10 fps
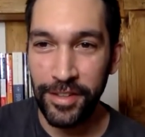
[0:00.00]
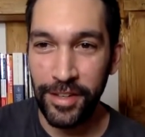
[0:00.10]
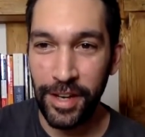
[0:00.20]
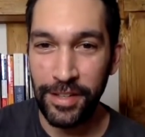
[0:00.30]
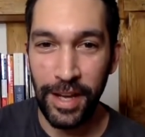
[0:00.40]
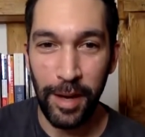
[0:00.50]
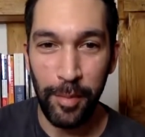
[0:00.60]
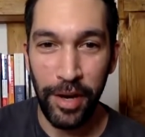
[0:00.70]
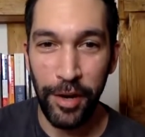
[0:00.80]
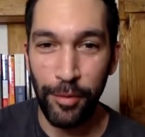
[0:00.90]
goddamn,
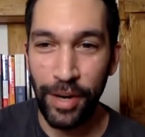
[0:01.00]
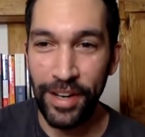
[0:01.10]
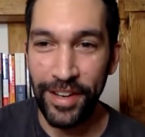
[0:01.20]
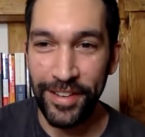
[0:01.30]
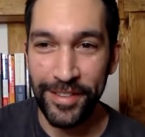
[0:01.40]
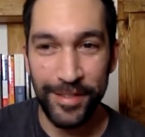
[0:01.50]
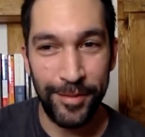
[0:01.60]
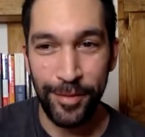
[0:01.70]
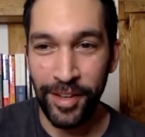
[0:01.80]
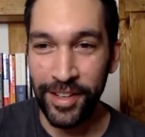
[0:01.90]
I already
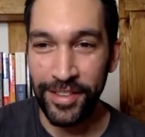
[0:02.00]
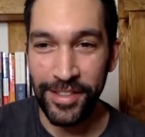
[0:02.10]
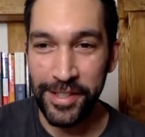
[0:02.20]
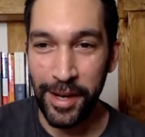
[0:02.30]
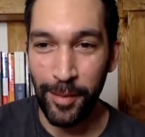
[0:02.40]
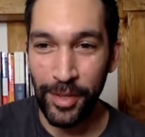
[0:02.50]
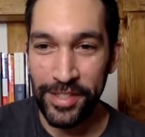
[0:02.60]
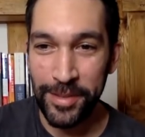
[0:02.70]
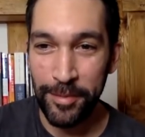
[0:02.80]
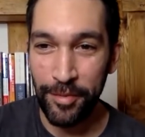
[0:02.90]
fucking these
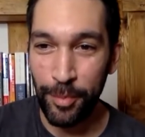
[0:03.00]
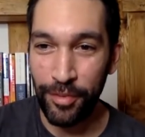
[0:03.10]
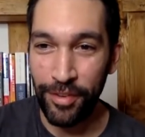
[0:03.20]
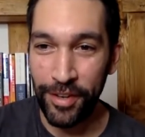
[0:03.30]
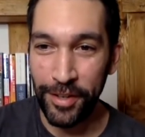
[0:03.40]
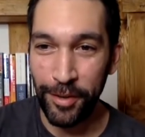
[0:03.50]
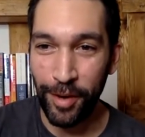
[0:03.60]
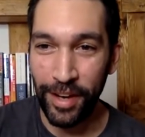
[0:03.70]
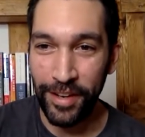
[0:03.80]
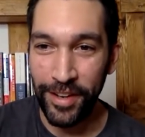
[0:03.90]
comments, some of them are fucking
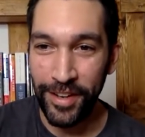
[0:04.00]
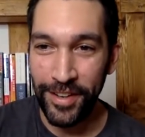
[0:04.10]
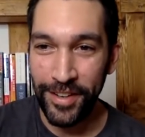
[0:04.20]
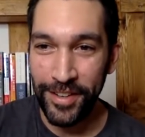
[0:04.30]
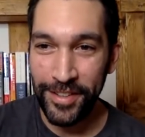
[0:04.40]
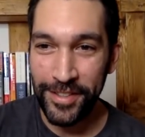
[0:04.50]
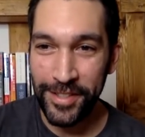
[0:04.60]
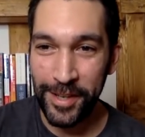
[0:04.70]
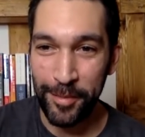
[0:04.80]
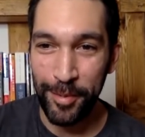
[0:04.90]
great.
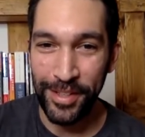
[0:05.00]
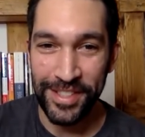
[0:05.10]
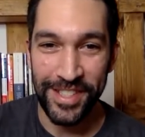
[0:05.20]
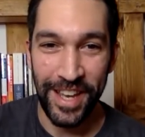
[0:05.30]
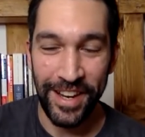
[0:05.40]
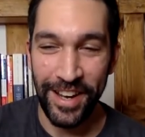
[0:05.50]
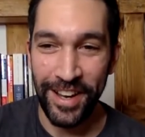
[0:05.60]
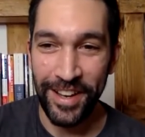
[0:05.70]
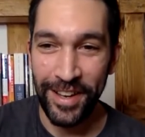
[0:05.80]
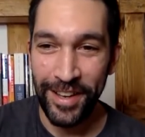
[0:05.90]
Someone
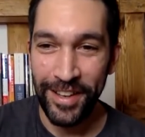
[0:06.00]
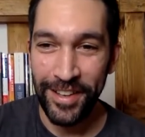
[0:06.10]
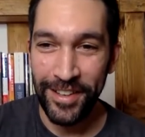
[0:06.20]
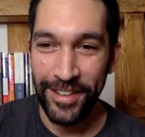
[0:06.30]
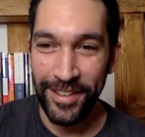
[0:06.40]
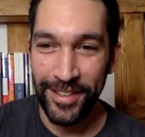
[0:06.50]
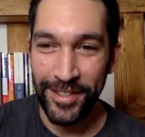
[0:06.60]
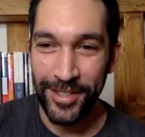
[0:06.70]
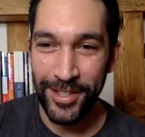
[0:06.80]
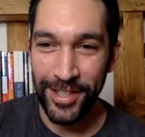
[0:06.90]
said
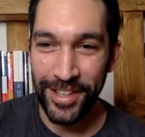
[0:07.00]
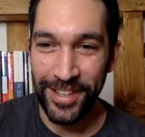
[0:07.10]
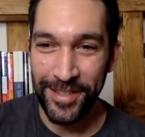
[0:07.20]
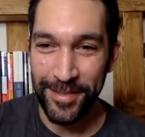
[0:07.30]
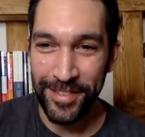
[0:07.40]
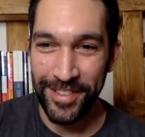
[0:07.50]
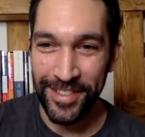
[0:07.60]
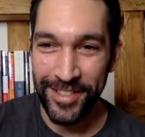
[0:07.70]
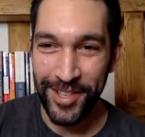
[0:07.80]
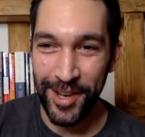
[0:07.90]
she didn't
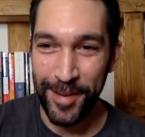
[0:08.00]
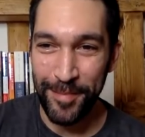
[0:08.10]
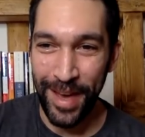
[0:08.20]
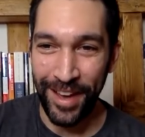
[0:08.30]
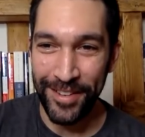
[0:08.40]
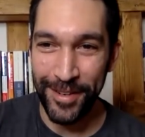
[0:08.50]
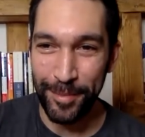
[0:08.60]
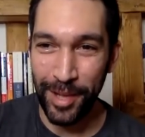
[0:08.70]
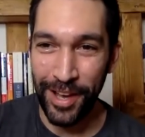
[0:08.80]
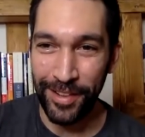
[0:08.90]
she didn't pander to
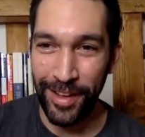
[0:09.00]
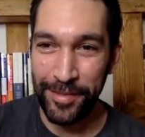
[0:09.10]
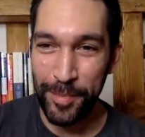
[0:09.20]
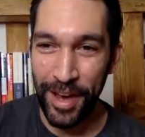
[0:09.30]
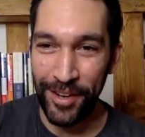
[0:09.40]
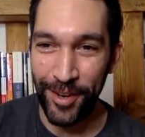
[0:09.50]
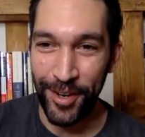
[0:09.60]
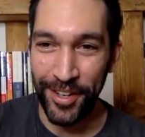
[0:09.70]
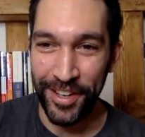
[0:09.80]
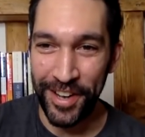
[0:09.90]
Black Lives Matter
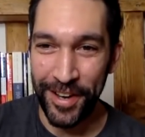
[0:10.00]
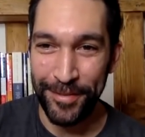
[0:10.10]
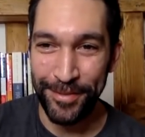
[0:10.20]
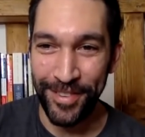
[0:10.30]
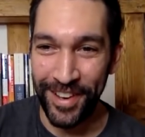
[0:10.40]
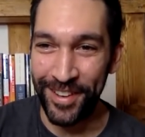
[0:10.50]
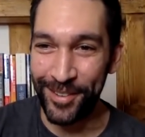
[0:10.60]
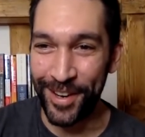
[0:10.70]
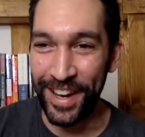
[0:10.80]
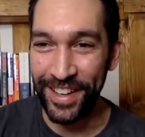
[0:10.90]
hard enough. All
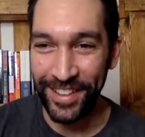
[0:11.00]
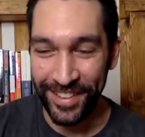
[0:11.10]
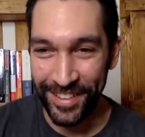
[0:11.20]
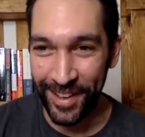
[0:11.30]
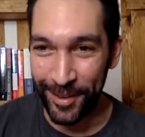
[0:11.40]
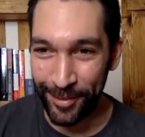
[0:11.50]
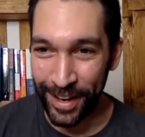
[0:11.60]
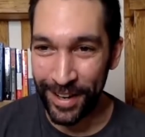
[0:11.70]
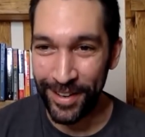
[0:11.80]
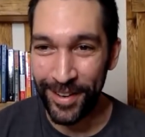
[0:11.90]
right. All
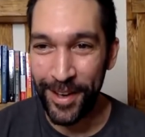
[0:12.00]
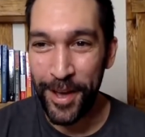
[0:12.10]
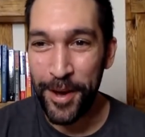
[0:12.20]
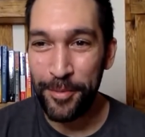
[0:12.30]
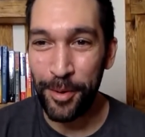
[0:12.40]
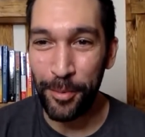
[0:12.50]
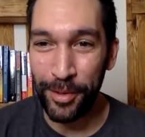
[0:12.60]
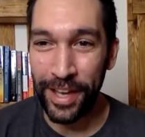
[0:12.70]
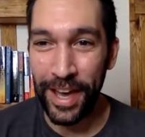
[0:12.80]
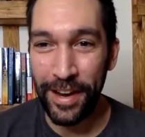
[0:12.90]
right. Well, we'll
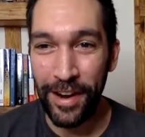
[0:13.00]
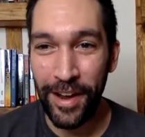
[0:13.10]
get